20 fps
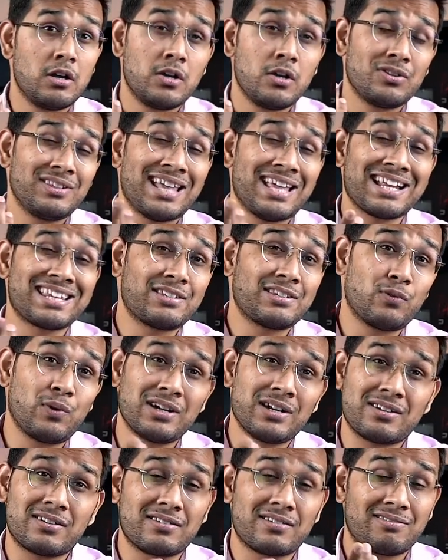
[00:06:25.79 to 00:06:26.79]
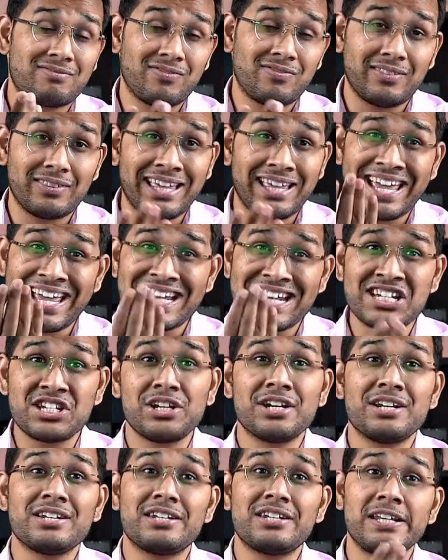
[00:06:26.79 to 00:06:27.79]
So that's what the
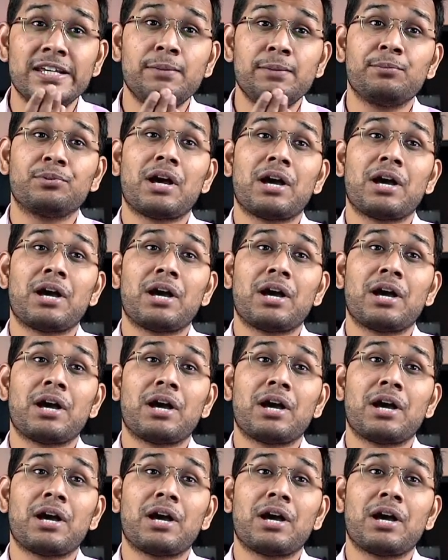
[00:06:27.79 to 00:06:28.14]
Asian teams